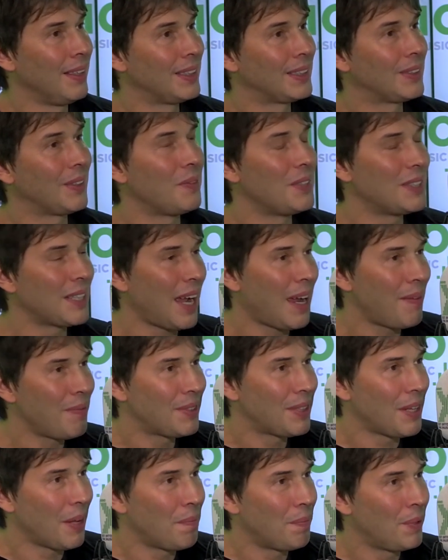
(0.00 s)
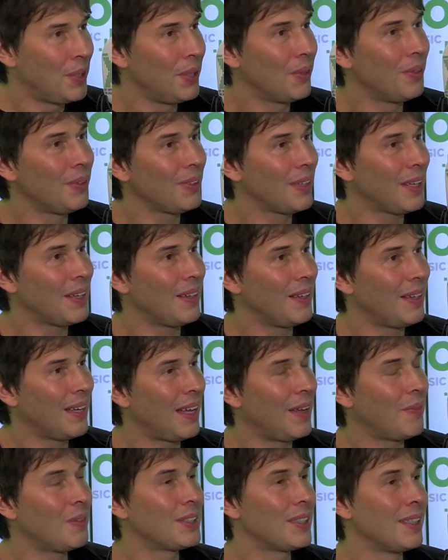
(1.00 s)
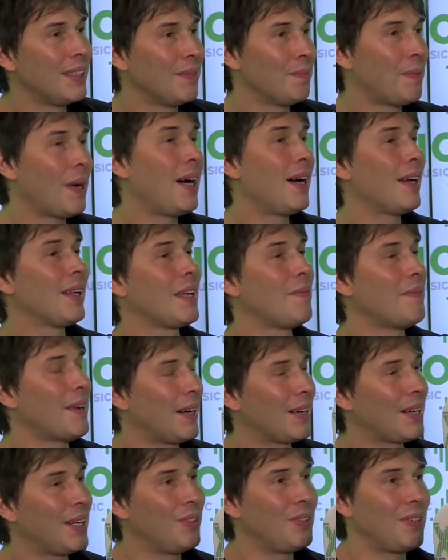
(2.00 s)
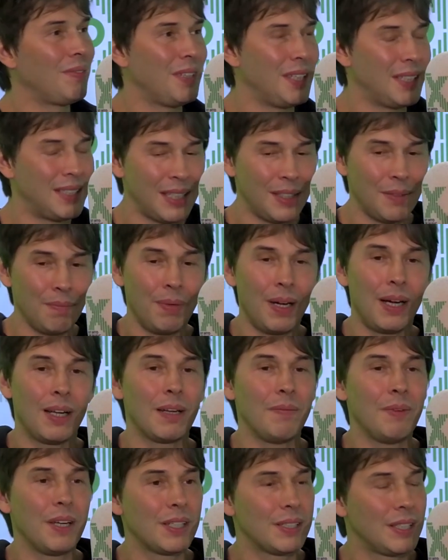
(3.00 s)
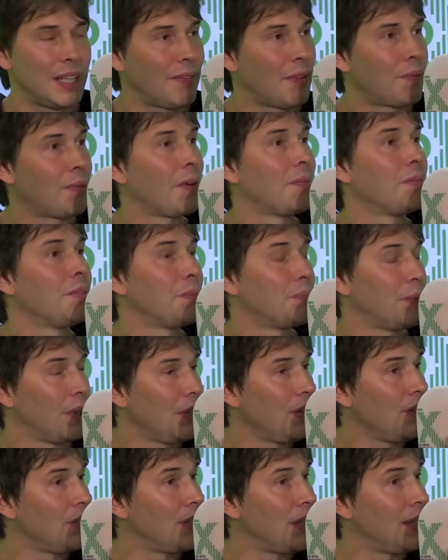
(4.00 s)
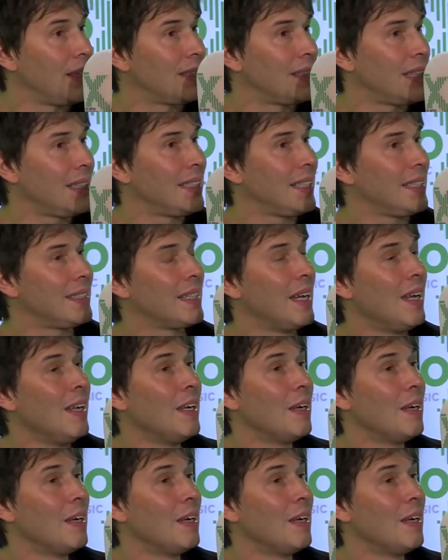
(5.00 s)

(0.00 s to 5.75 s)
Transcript: So it was absolutely partly market-driven decision, partly because they have a problem with pollution in the cities.